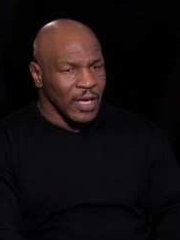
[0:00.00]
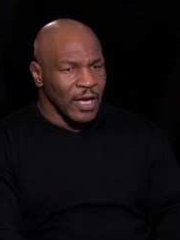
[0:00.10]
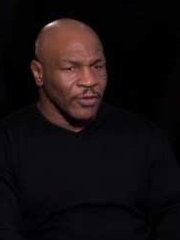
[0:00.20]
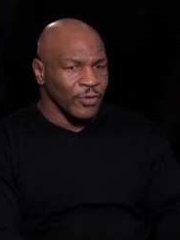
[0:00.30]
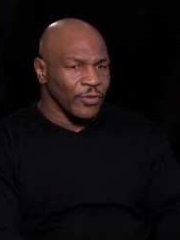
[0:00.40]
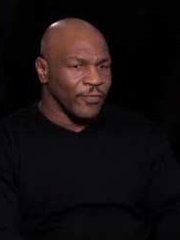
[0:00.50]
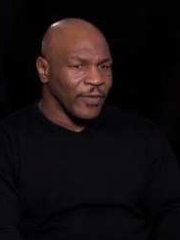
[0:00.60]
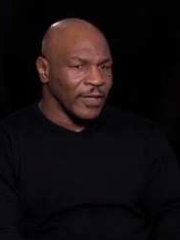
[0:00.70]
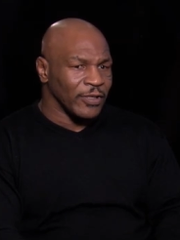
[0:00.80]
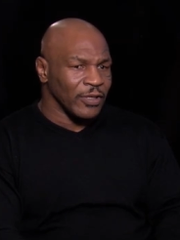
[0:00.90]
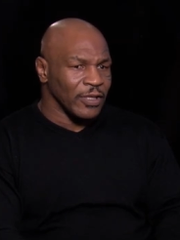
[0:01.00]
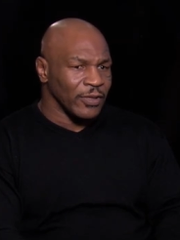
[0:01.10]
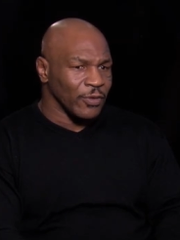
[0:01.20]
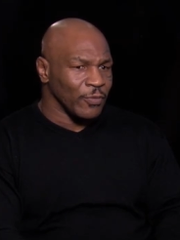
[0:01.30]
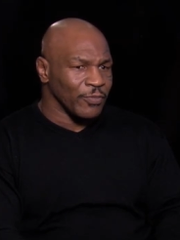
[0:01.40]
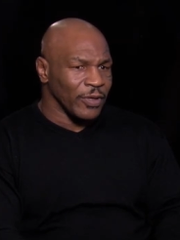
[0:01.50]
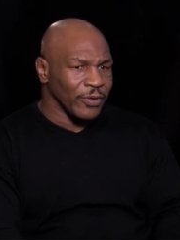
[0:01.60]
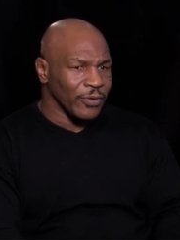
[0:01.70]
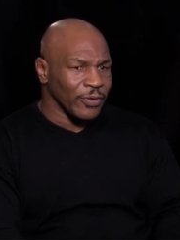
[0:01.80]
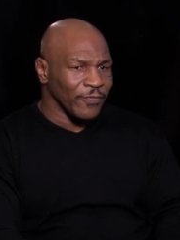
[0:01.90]
I don't know. The Klitschko
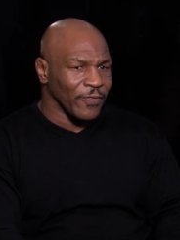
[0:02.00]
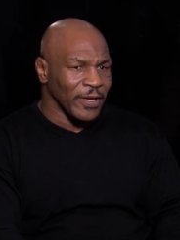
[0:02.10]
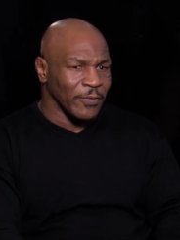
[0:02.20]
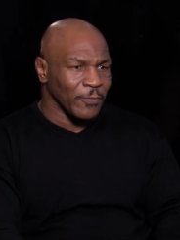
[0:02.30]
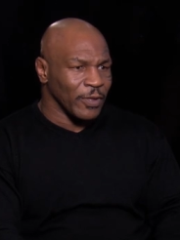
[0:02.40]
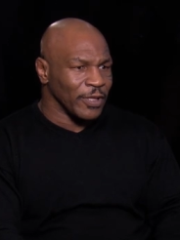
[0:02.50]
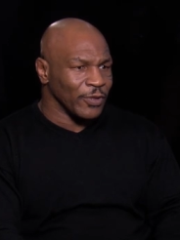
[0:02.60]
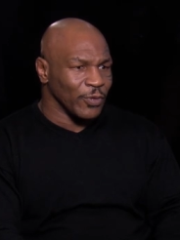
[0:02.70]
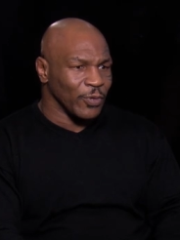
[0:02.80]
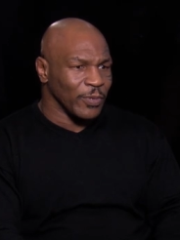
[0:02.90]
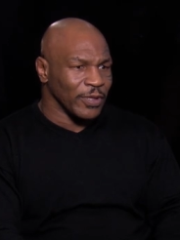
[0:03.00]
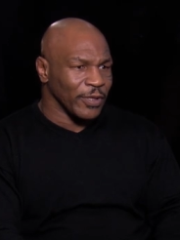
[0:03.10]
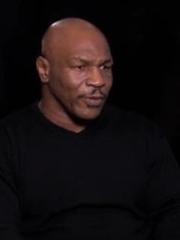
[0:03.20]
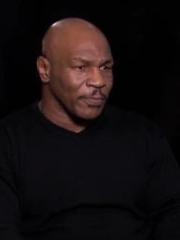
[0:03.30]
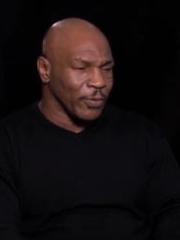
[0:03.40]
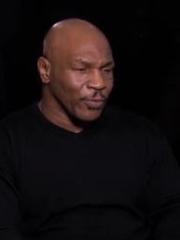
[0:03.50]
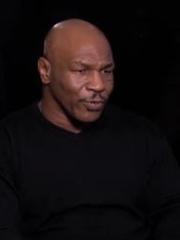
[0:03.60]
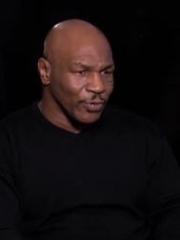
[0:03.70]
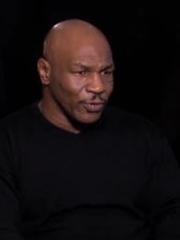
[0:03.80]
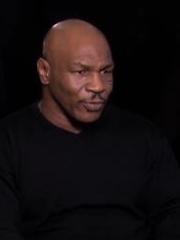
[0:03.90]
brothers are fighting well. They're doing what they're
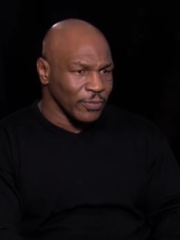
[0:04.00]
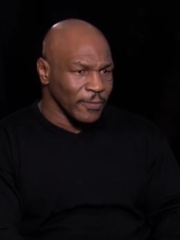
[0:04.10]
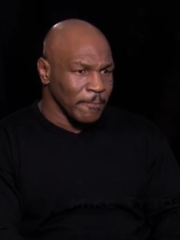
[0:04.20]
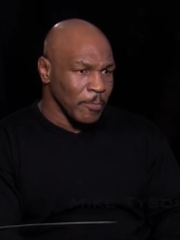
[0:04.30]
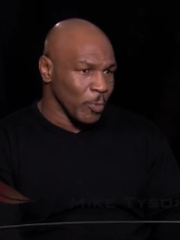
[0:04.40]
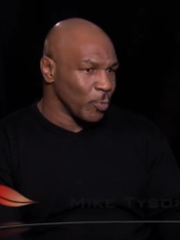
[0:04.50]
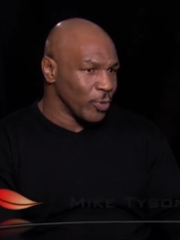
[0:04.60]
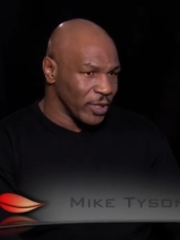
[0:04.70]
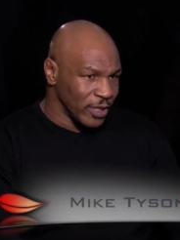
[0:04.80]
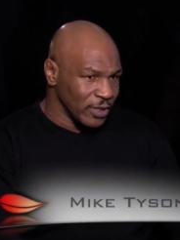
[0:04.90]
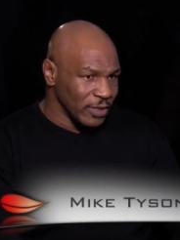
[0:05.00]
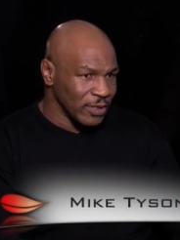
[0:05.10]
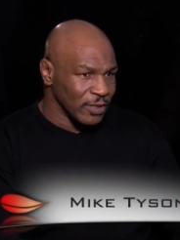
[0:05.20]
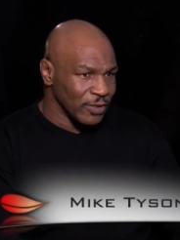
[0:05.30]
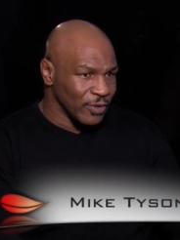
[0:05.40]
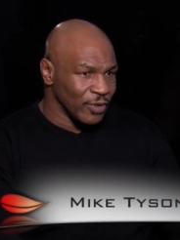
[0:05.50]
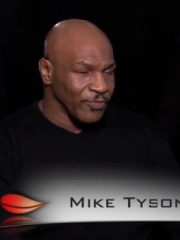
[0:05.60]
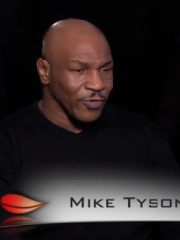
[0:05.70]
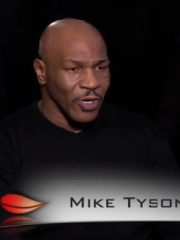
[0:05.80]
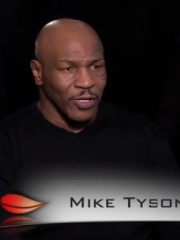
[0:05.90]
supposed to do, win. You
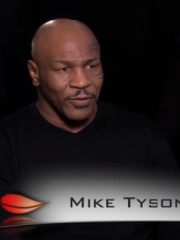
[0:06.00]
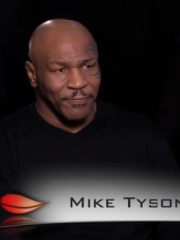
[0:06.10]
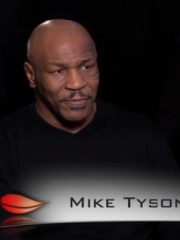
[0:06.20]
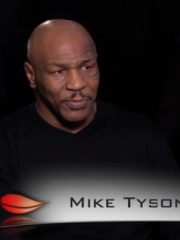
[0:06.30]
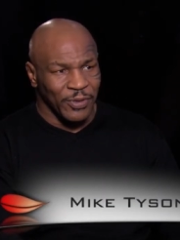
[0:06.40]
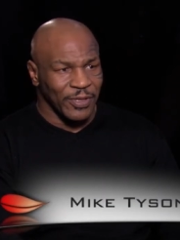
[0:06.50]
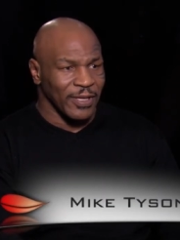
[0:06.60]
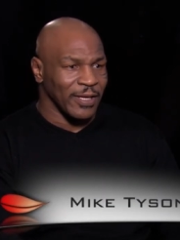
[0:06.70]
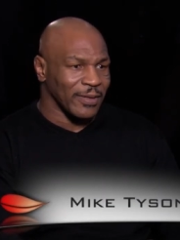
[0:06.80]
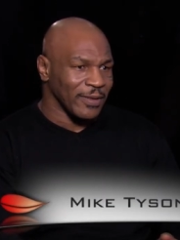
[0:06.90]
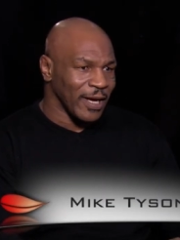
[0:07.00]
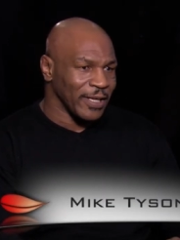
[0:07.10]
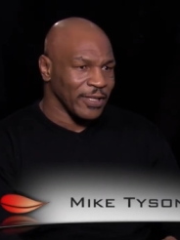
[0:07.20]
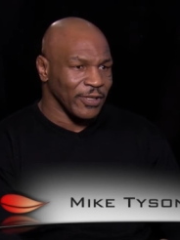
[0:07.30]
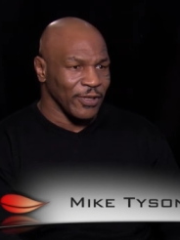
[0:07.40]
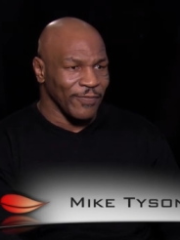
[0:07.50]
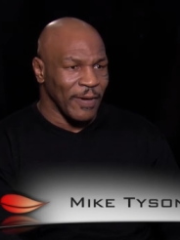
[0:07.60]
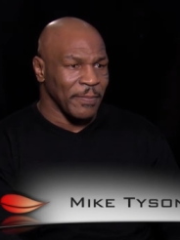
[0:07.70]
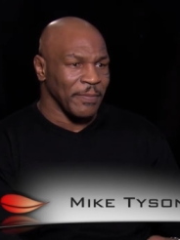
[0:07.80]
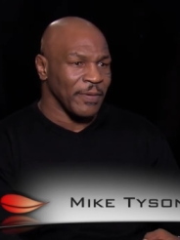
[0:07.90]
know, regardless if people say it's not exciting enough,
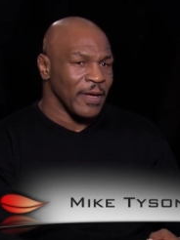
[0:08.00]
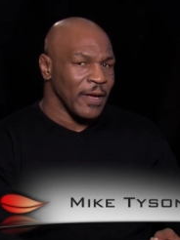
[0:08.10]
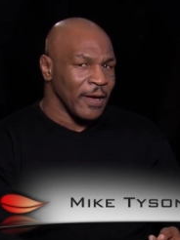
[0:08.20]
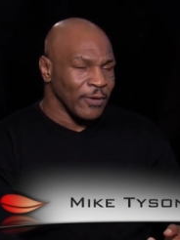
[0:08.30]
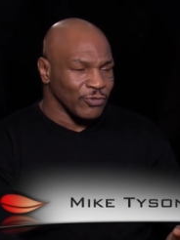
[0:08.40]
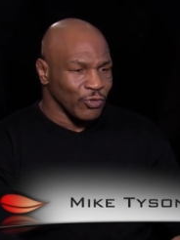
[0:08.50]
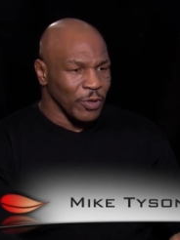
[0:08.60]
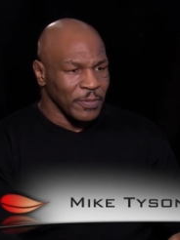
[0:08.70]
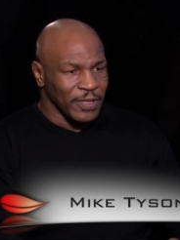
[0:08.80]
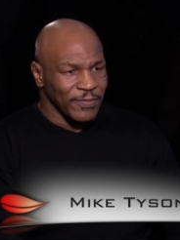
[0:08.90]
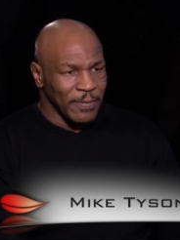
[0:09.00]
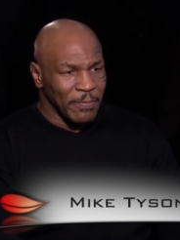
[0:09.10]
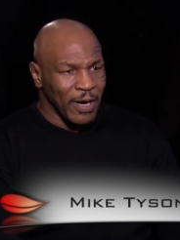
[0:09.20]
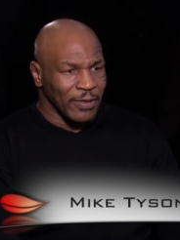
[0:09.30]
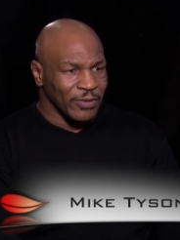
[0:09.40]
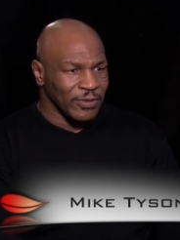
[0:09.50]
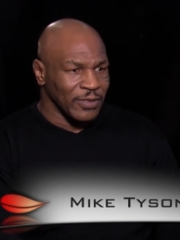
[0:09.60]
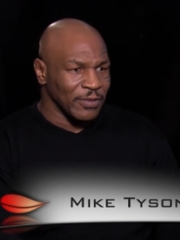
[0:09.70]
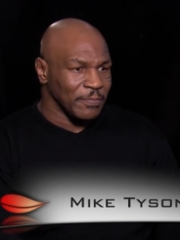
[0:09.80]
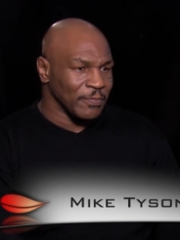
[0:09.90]
I'm a strong believer that
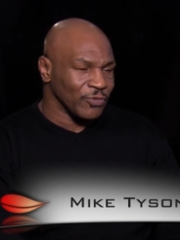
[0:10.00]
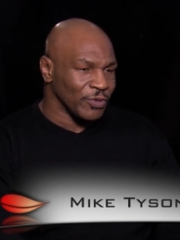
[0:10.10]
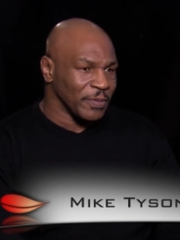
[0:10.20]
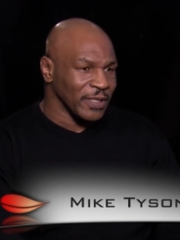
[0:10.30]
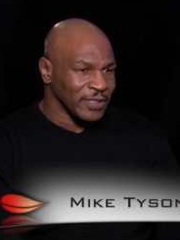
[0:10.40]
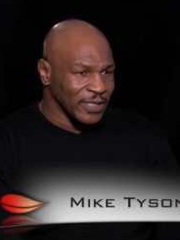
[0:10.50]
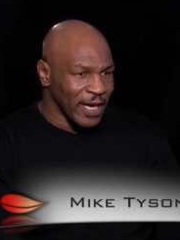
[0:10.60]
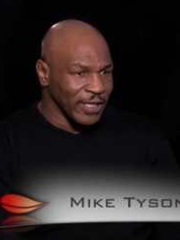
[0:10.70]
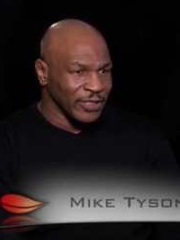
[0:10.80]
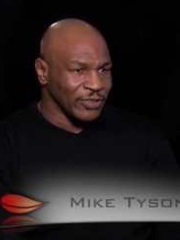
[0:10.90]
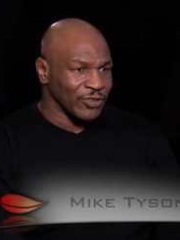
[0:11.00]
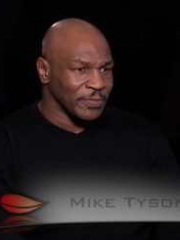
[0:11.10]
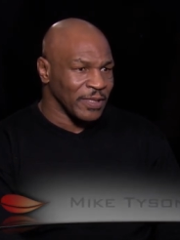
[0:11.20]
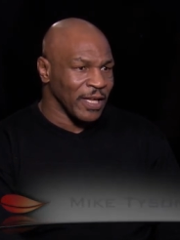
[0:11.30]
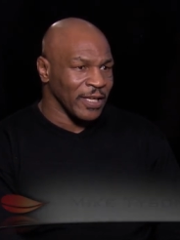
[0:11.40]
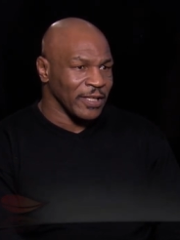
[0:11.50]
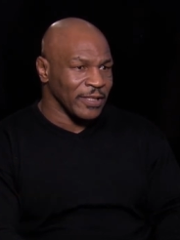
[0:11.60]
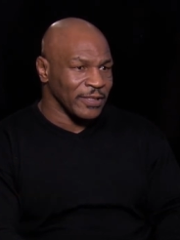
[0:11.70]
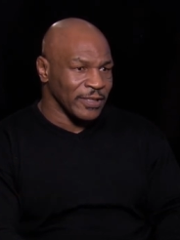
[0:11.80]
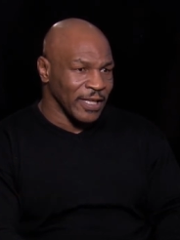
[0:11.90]
boxing should be exciting. It should be like
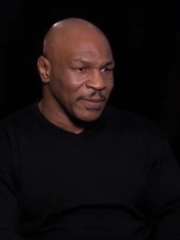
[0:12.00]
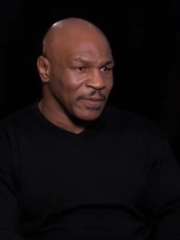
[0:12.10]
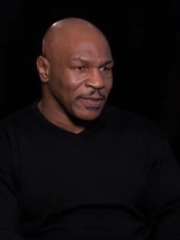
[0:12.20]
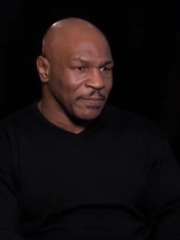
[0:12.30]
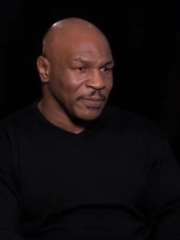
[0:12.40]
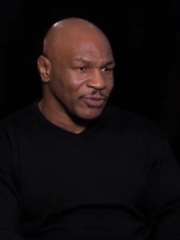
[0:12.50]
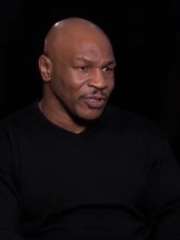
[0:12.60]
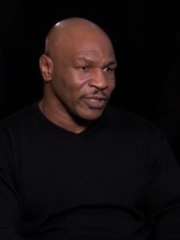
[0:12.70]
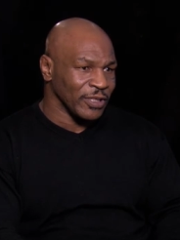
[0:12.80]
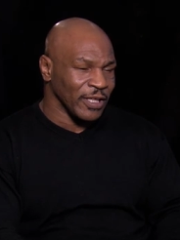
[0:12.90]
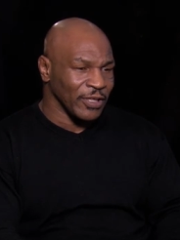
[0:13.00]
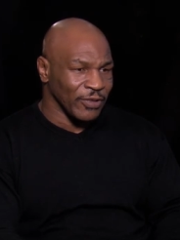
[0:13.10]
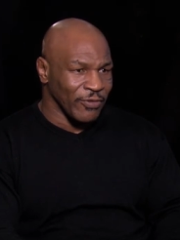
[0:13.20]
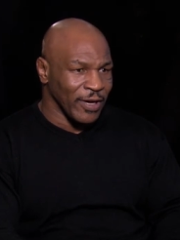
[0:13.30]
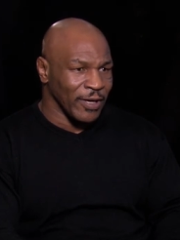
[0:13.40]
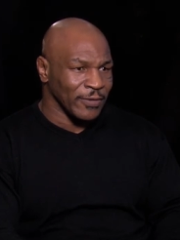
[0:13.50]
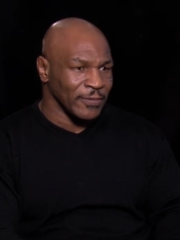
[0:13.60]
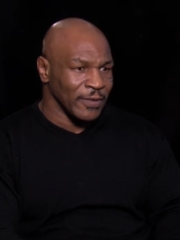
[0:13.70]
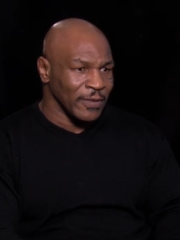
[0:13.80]
entertainment. The people should entertain the crowd